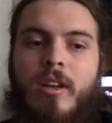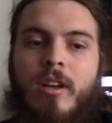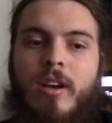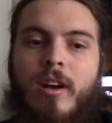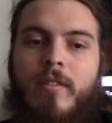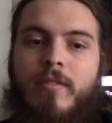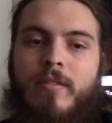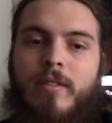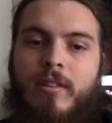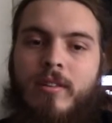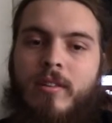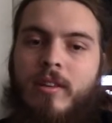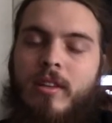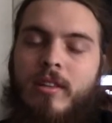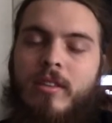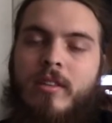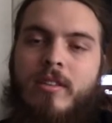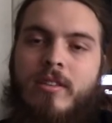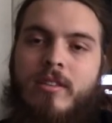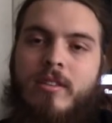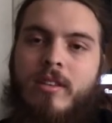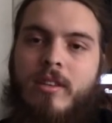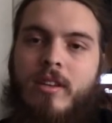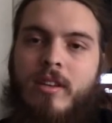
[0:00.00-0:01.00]
I feel like
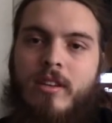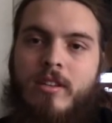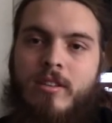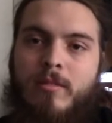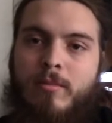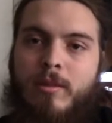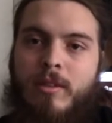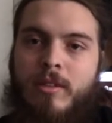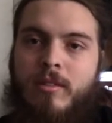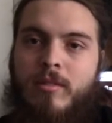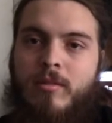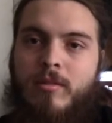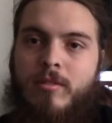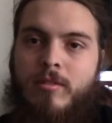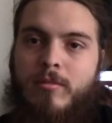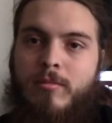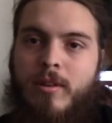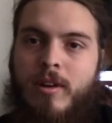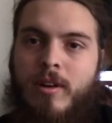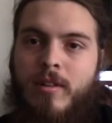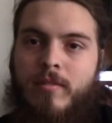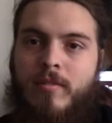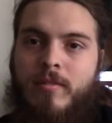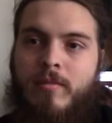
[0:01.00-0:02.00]
this city is a bit too
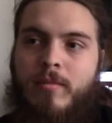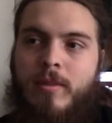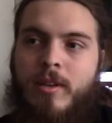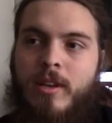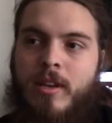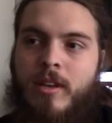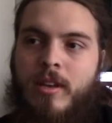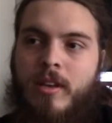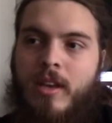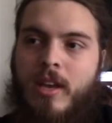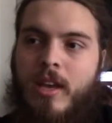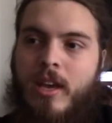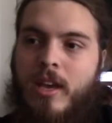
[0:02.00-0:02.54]
small for me,